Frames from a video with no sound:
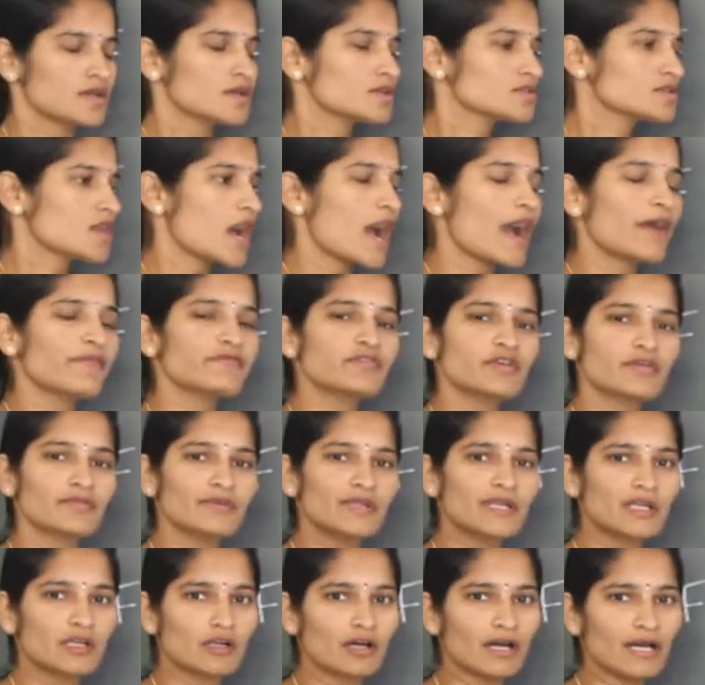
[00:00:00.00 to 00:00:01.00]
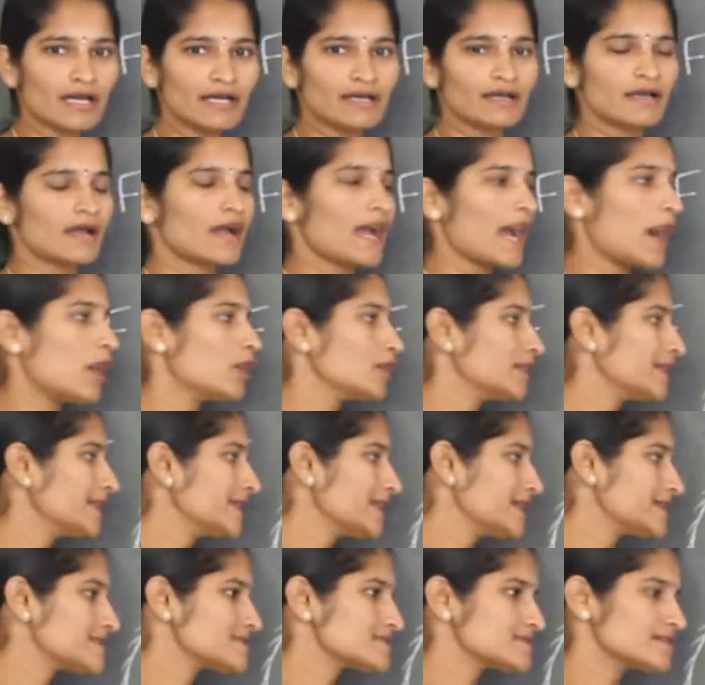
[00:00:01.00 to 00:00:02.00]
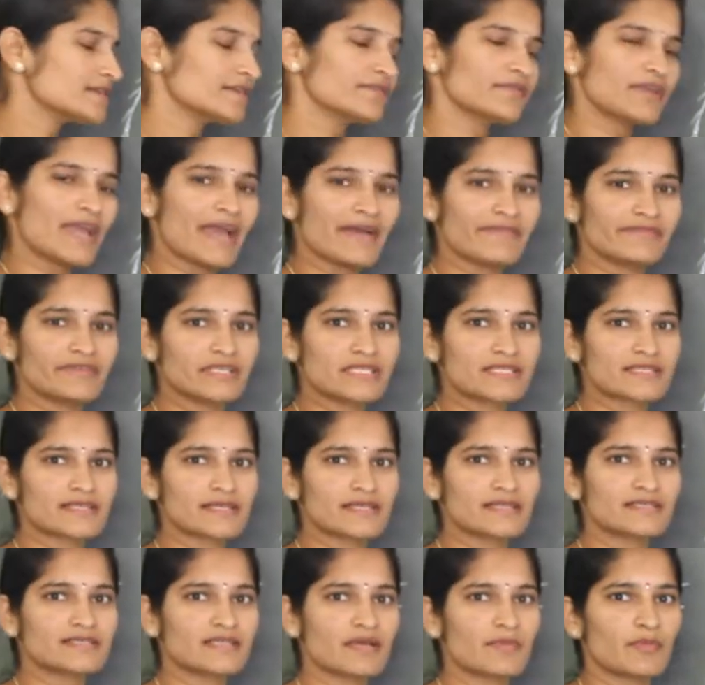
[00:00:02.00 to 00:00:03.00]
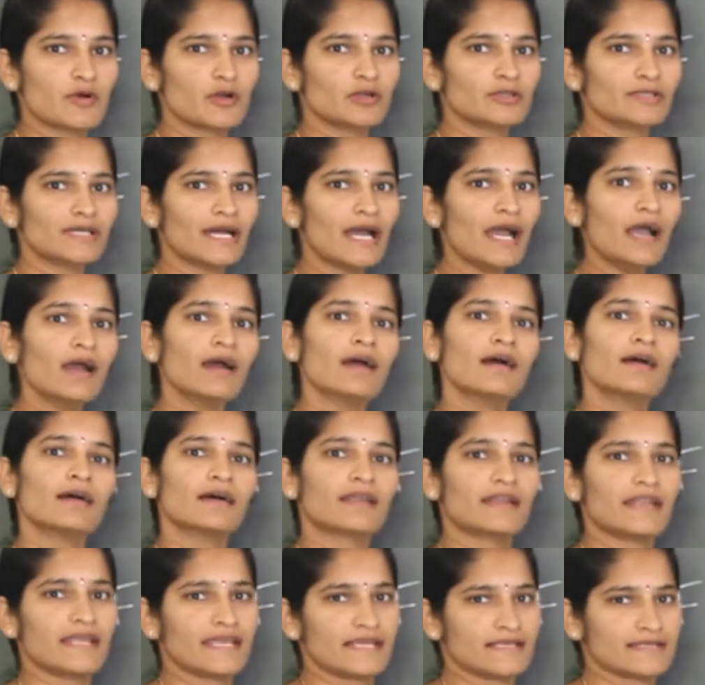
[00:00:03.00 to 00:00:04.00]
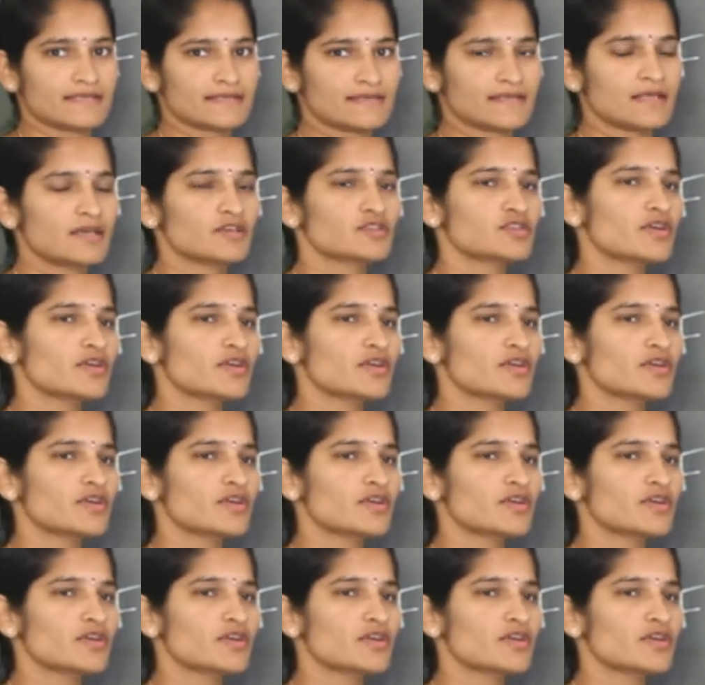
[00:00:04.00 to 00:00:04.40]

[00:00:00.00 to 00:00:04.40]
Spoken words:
So how you will draw? Already yesterday we have discussed about the rays.